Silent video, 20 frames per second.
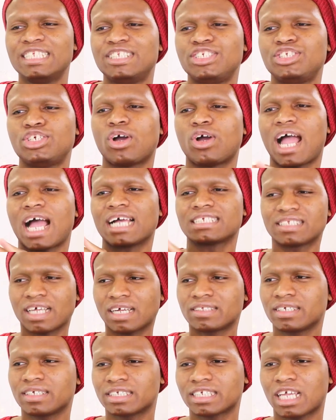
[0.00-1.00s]
your
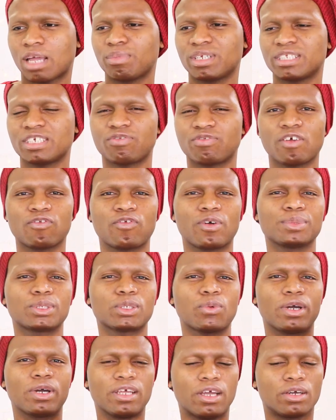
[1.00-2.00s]
aesthetics can be different from
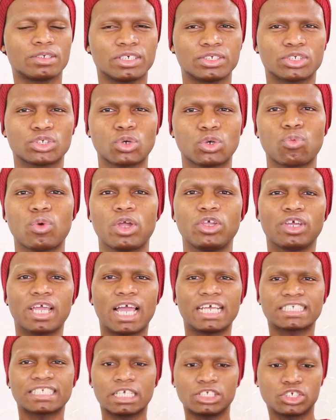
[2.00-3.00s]
someone else's. So when you
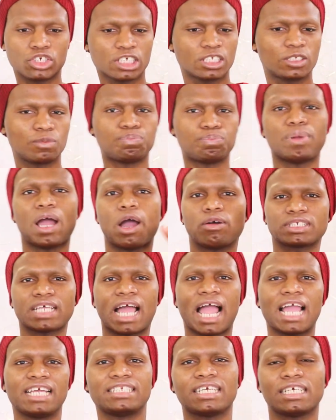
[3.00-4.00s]
guys can just bounce
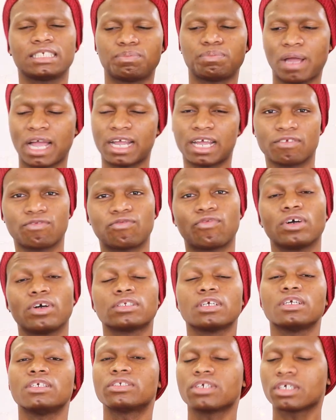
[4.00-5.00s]
ideas back and
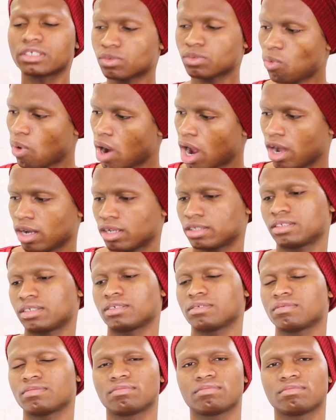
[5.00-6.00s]
forth, it just works.